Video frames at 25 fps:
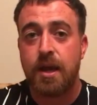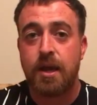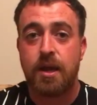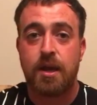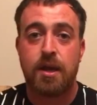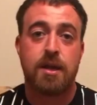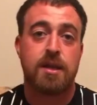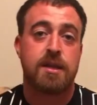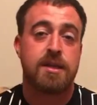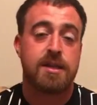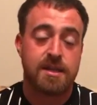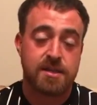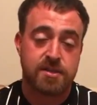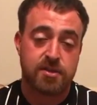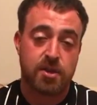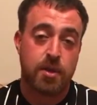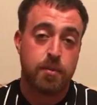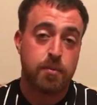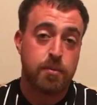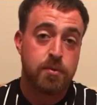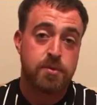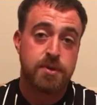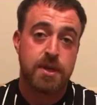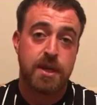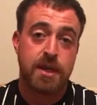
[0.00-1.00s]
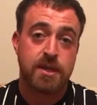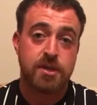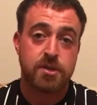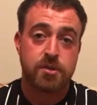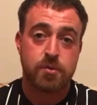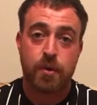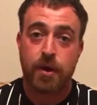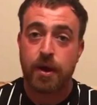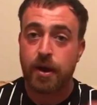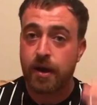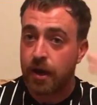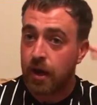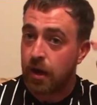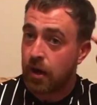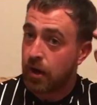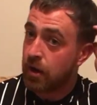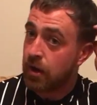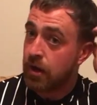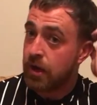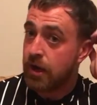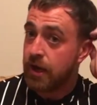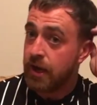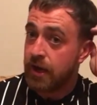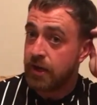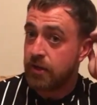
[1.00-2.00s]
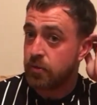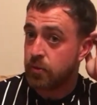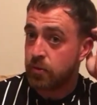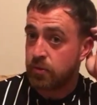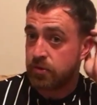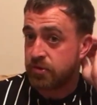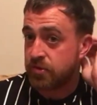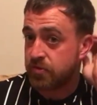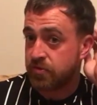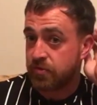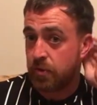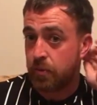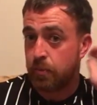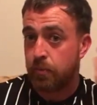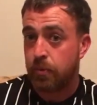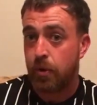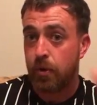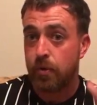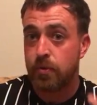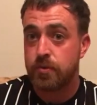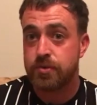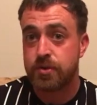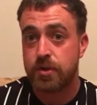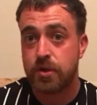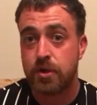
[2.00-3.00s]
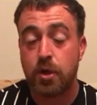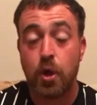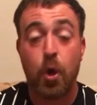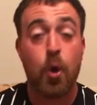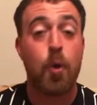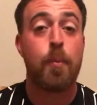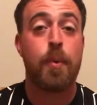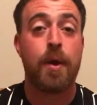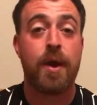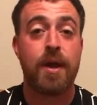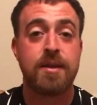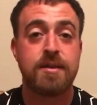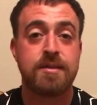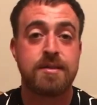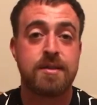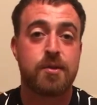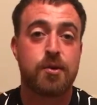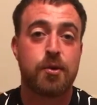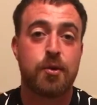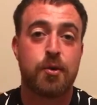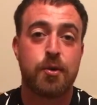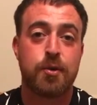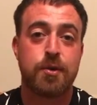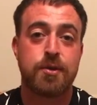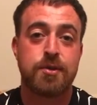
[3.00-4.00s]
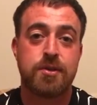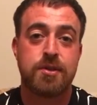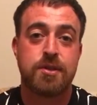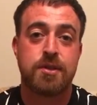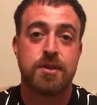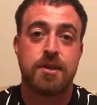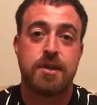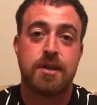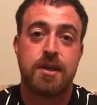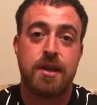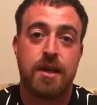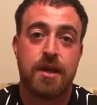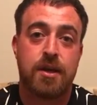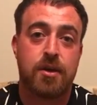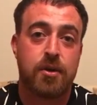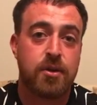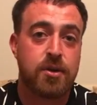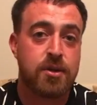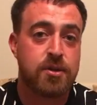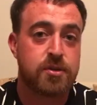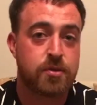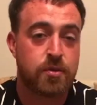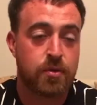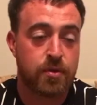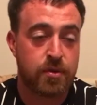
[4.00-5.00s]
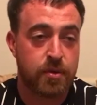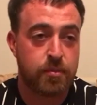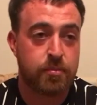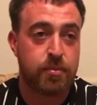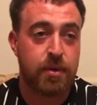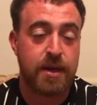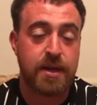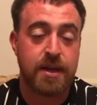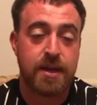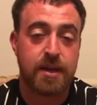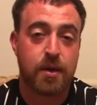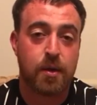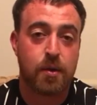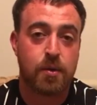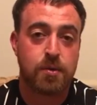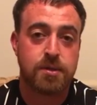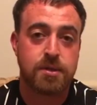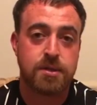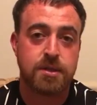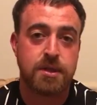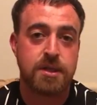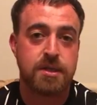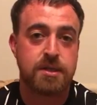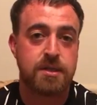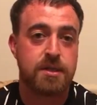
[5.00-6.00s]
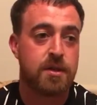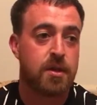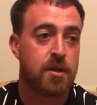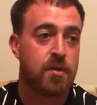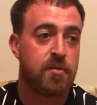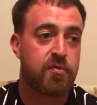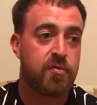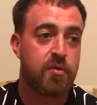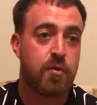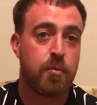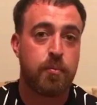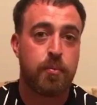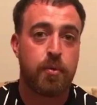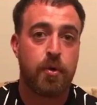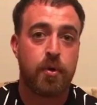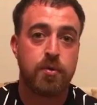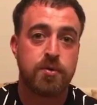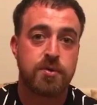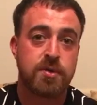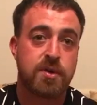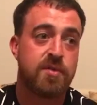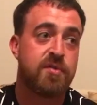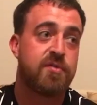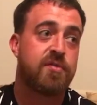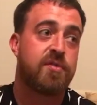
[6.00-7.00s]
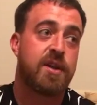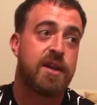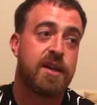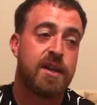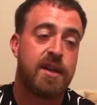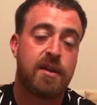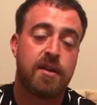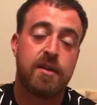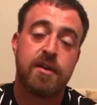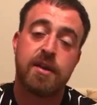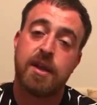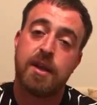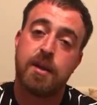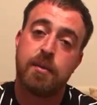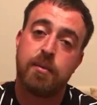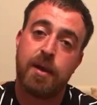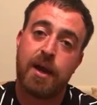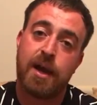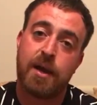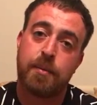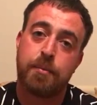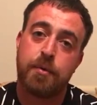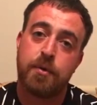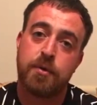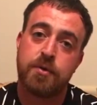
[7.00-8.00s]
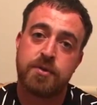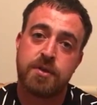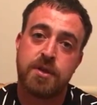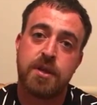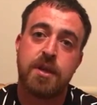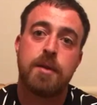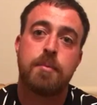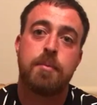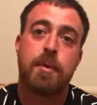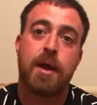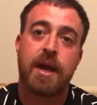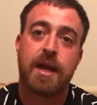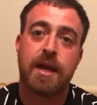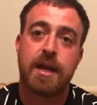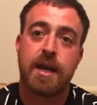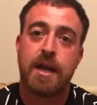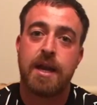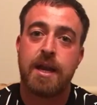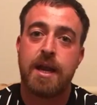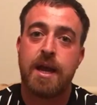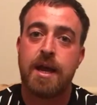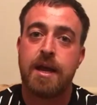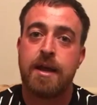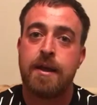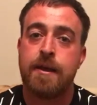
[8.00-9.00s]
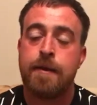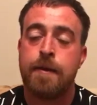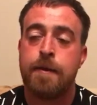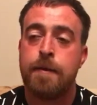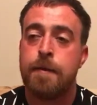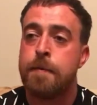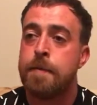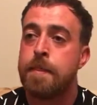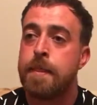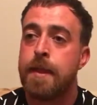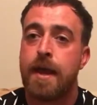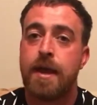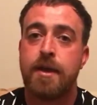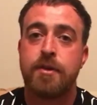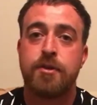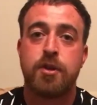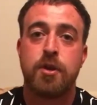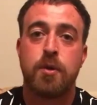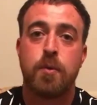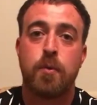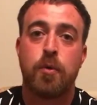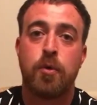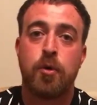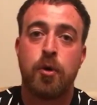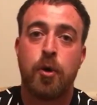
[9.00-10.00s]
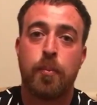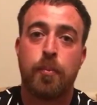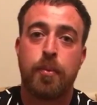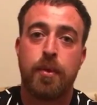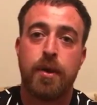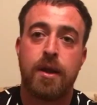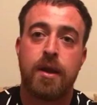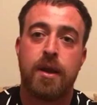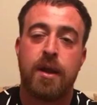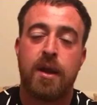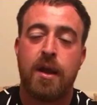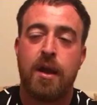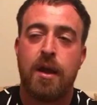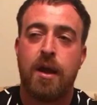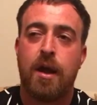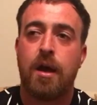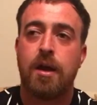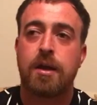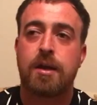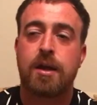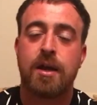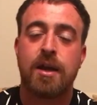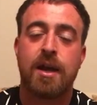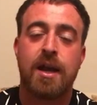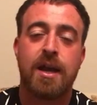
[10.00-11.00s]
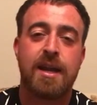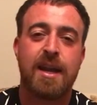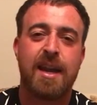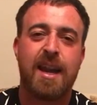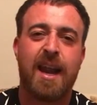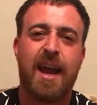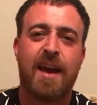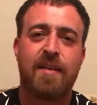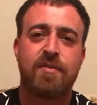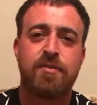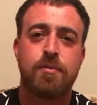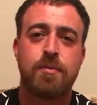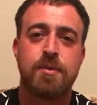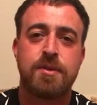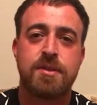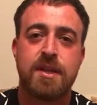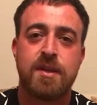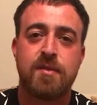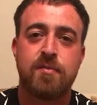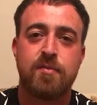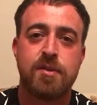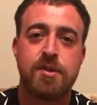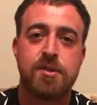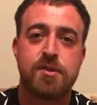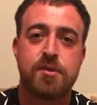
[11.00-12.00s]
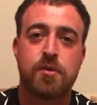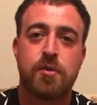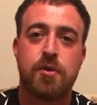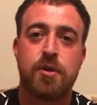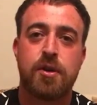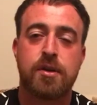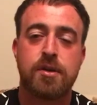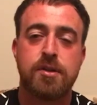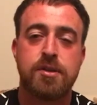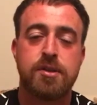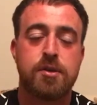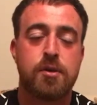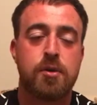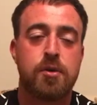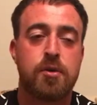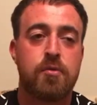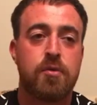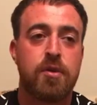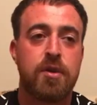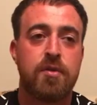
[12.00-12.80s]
it, this time it was in swinging uh, in towards the front post. Lopes, of course, a guy that scored plenty of goals this season. Front post, flicked it onto the back post and the back of the net, a two one up. And I kind of had a laugh to myself when he scored it because he scored it